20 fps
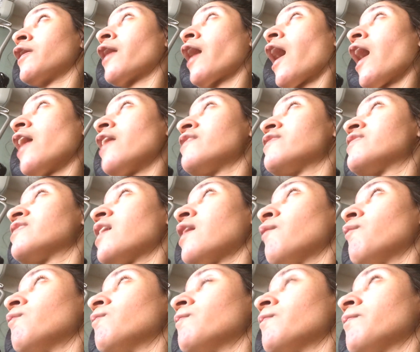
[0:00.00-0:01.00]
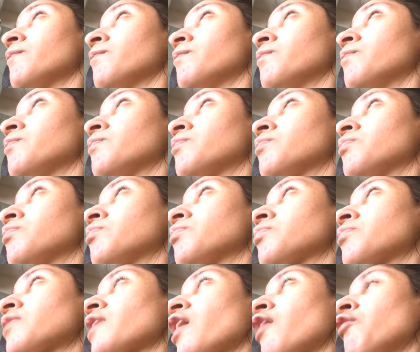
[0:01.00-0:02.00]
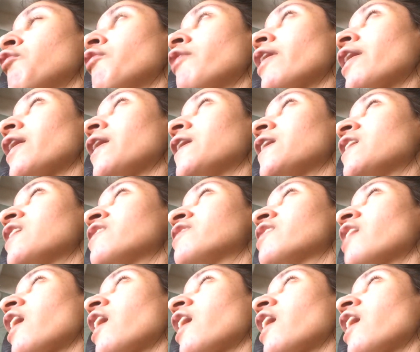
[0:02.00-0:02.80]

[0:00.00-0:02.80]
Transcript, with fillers: got some awareness